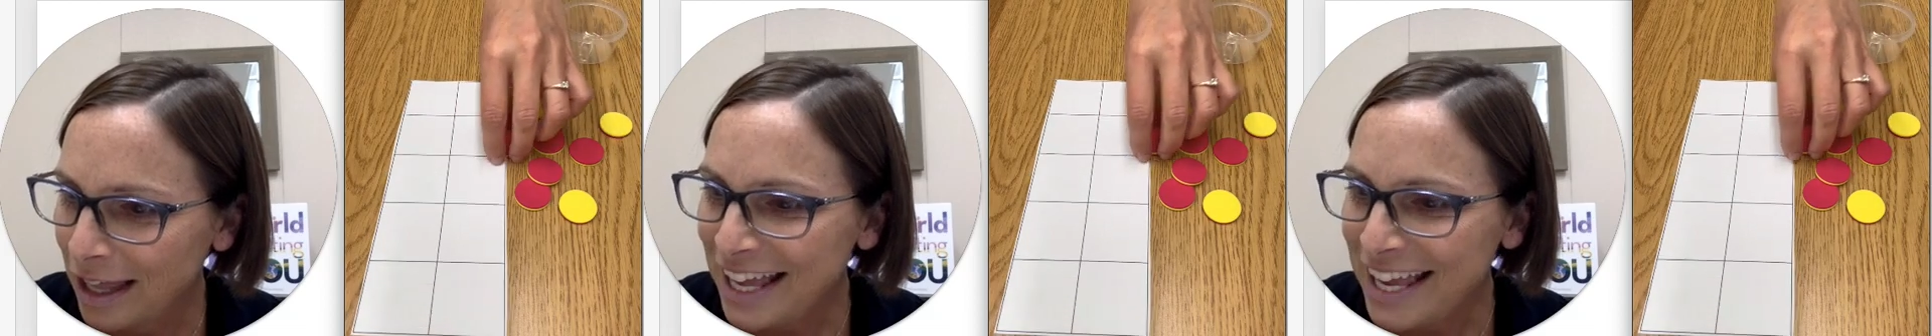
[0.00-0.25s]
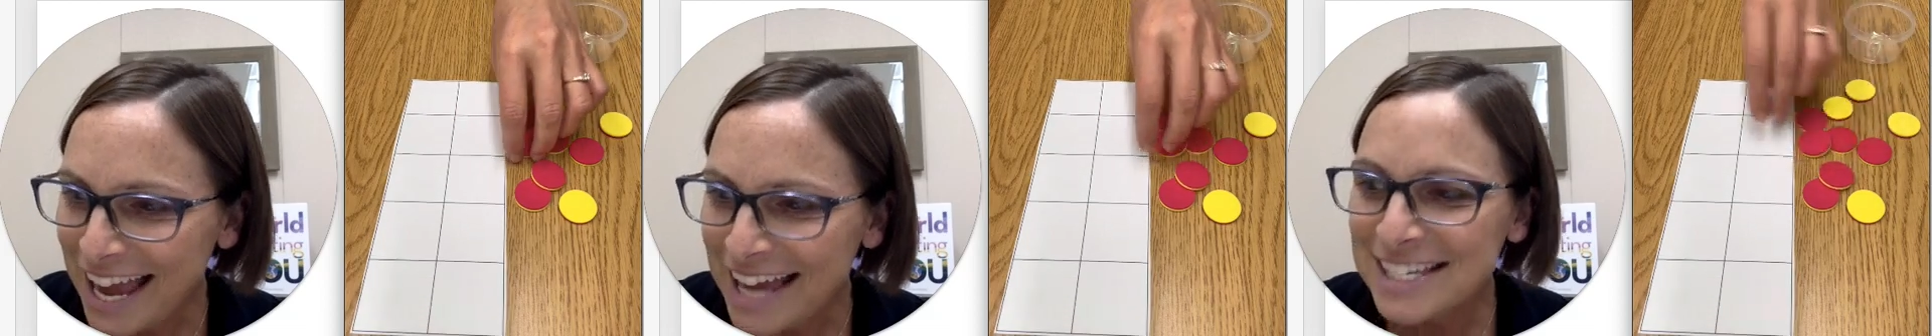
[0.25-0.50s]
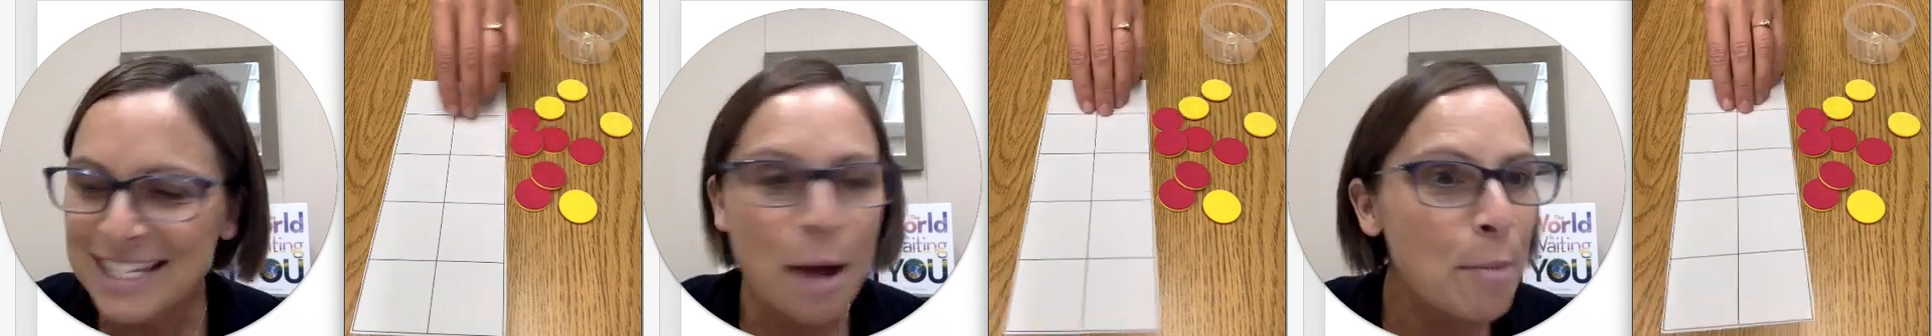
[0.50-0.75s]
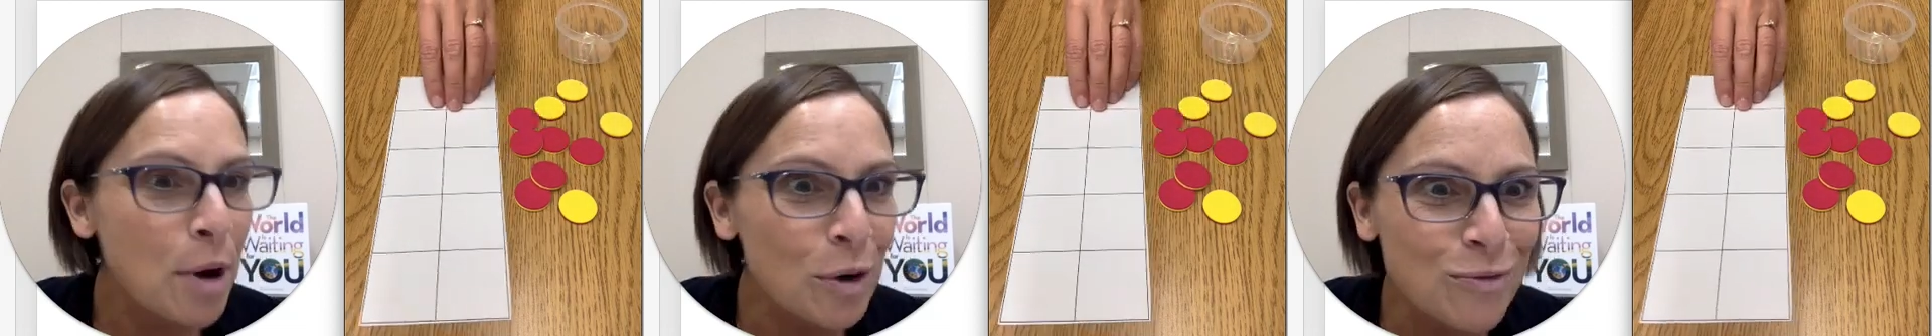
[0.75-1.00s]
Yes, some
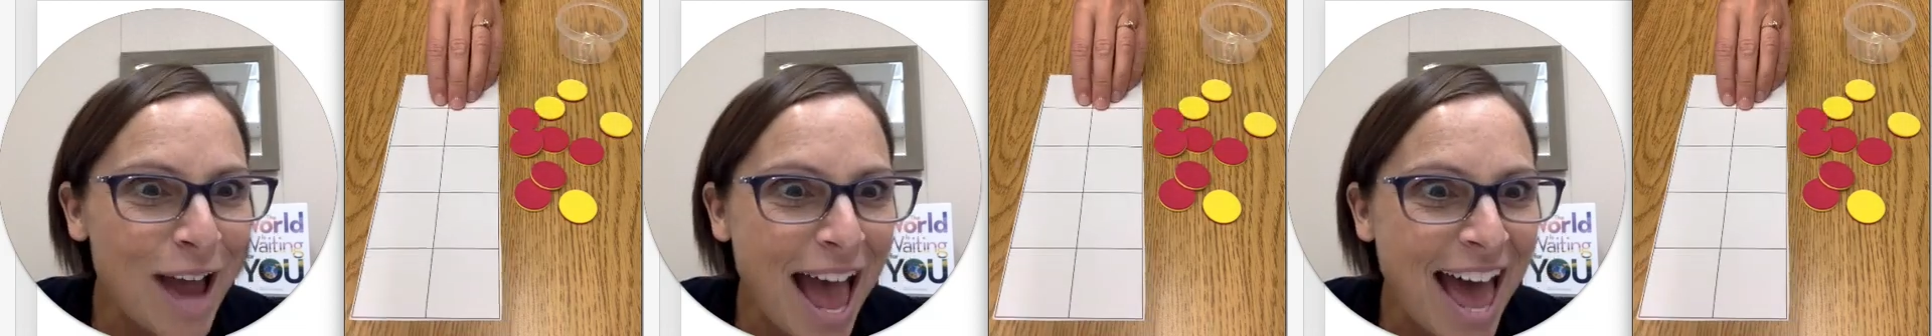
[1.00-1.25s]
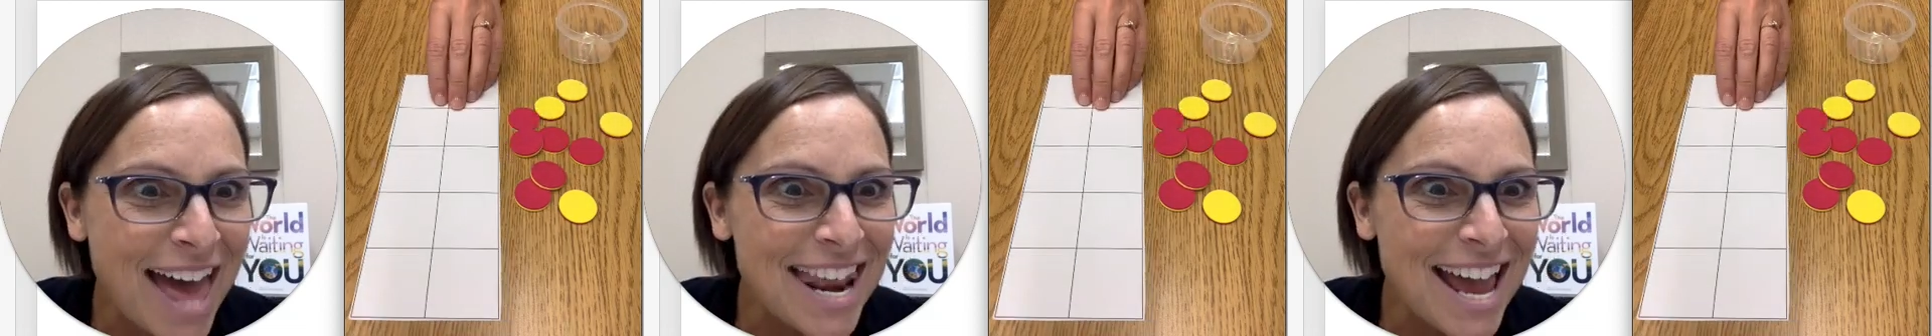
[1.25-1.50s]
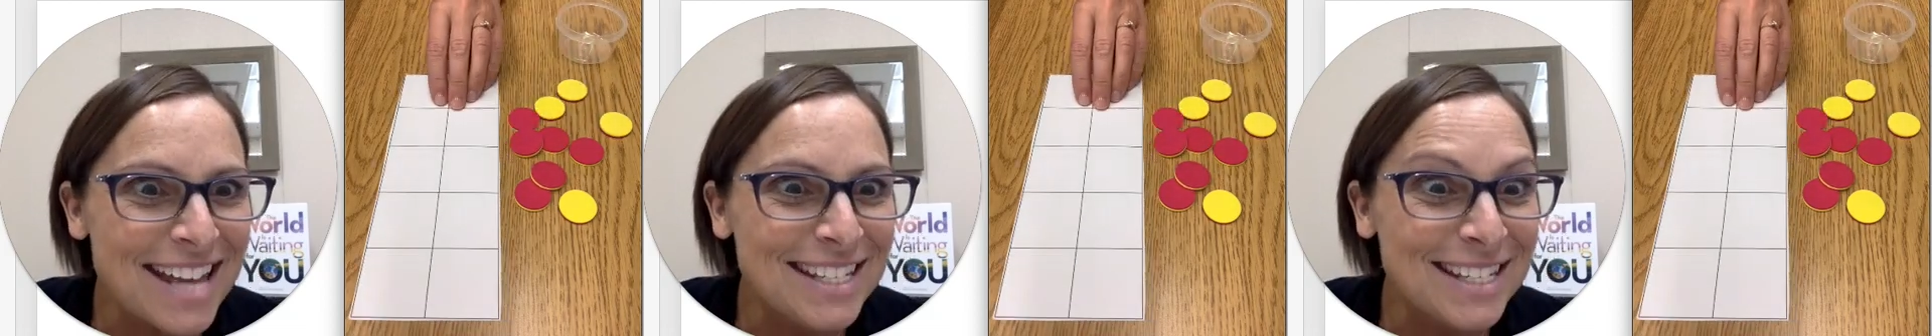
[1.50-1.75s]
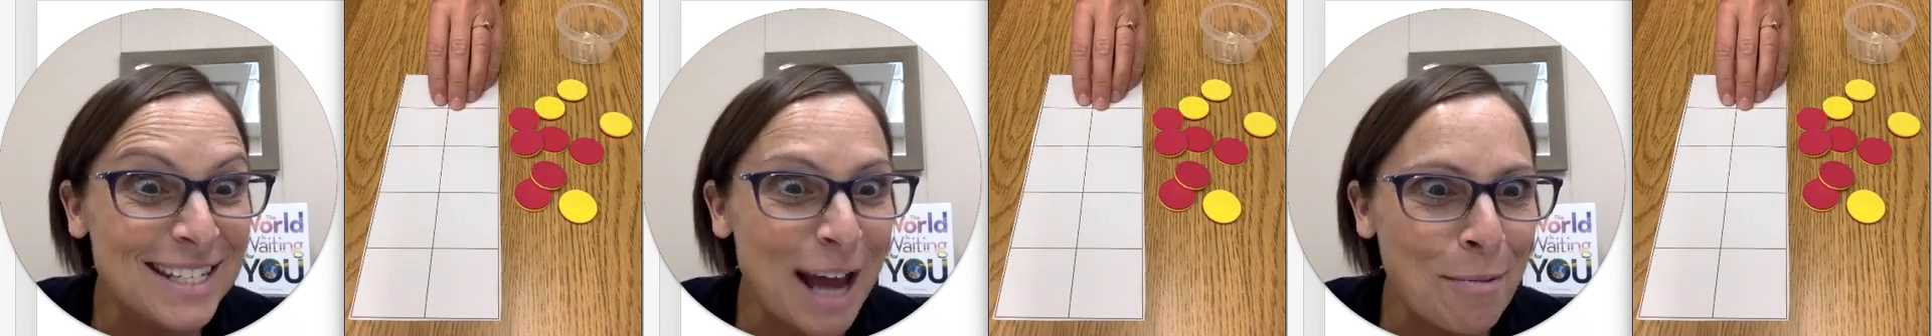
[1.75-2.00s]
are red and
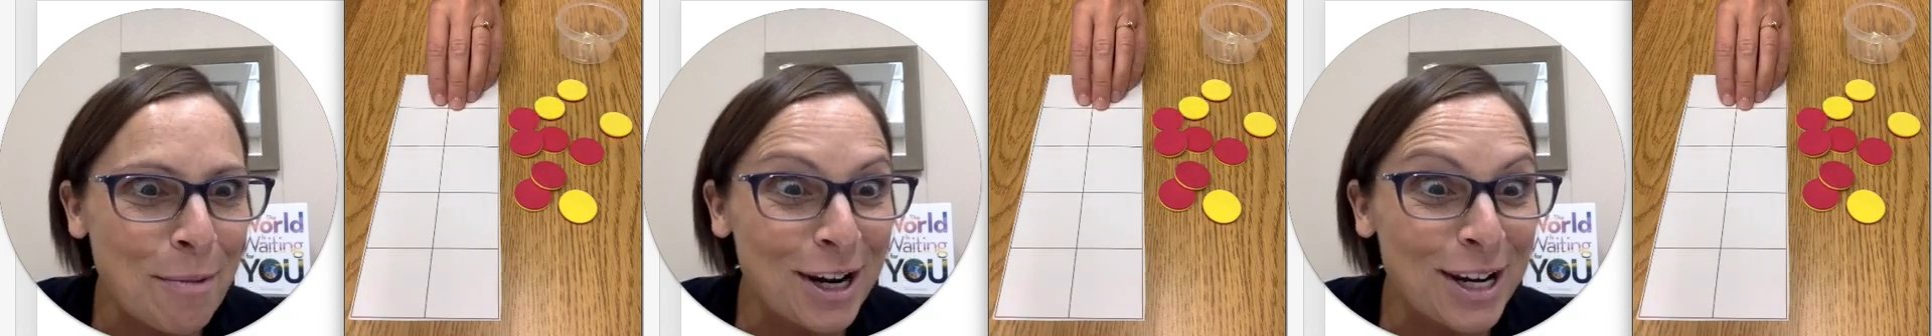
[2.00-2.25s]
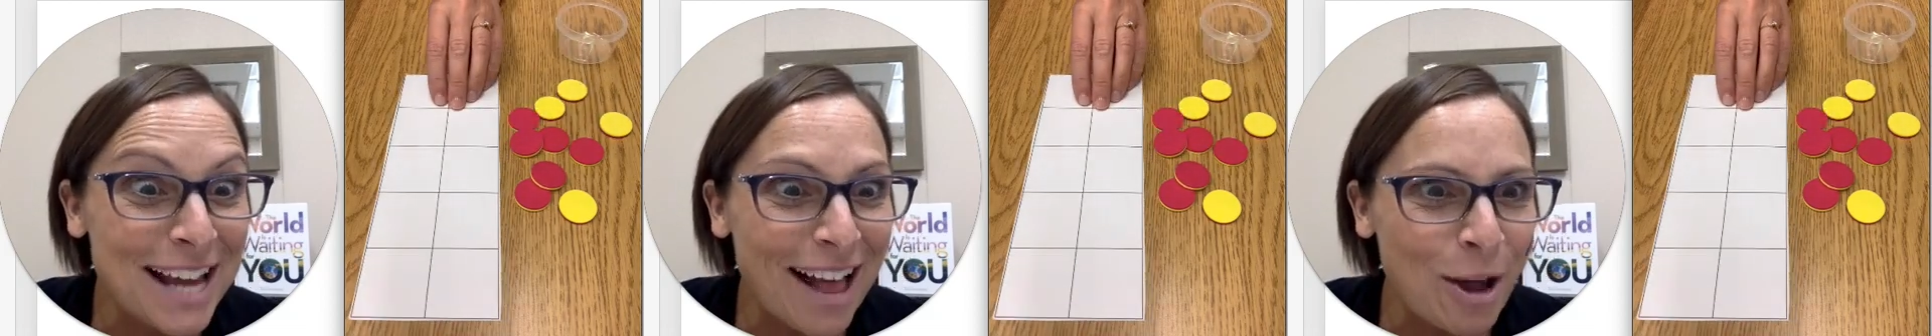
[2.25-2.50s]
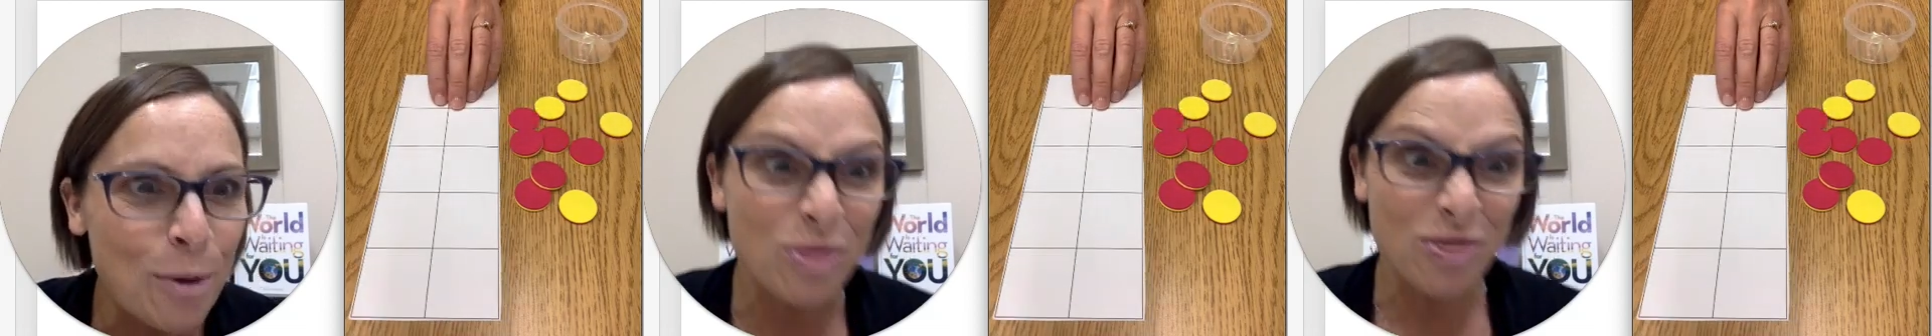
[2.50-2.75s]
some are yellow.